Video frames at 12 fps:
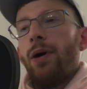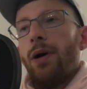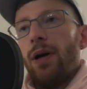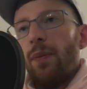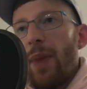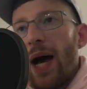
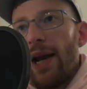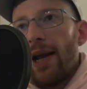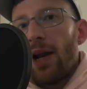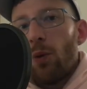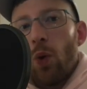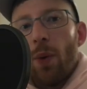man
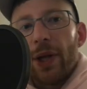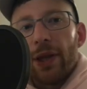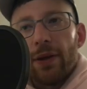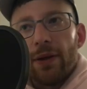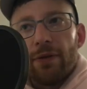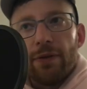and a
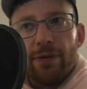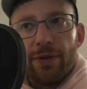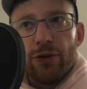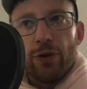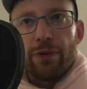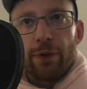woman,
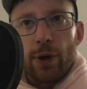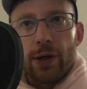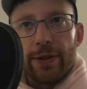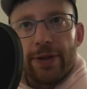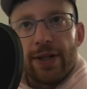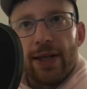two
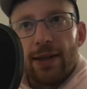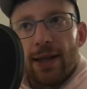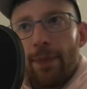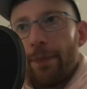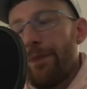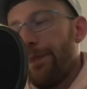foreigners in
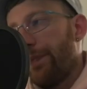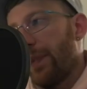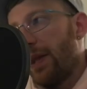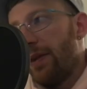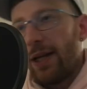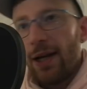them.
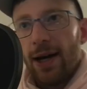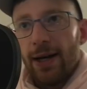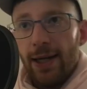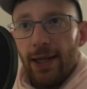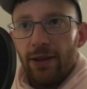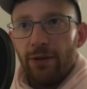
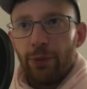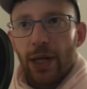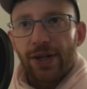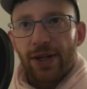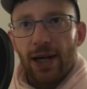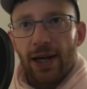The
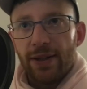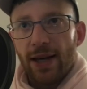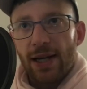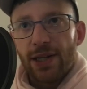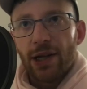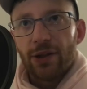French guy
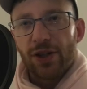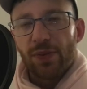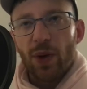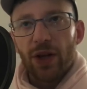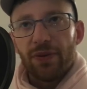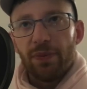dies on the
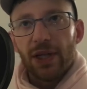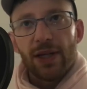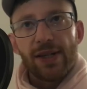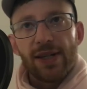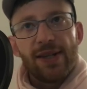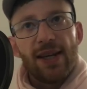spot
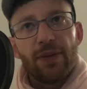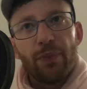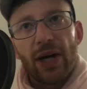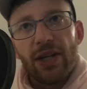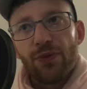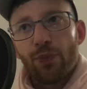because he's hit
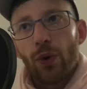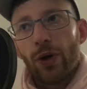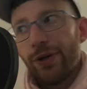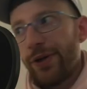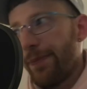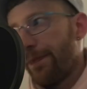by this
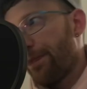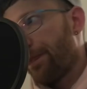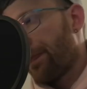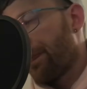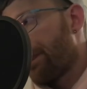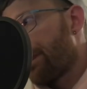Porsche.
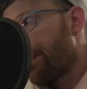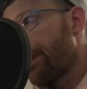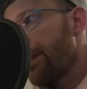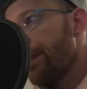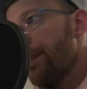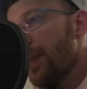
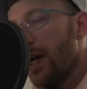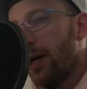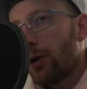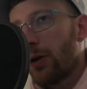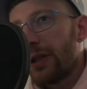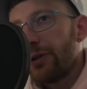
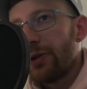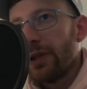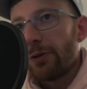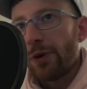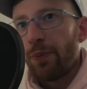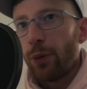According to
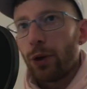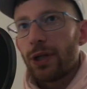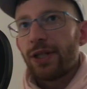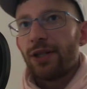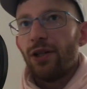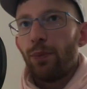news
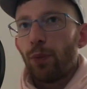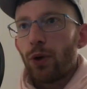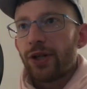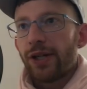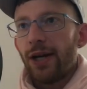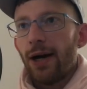reports, the
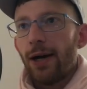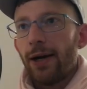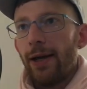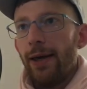Porsche guy,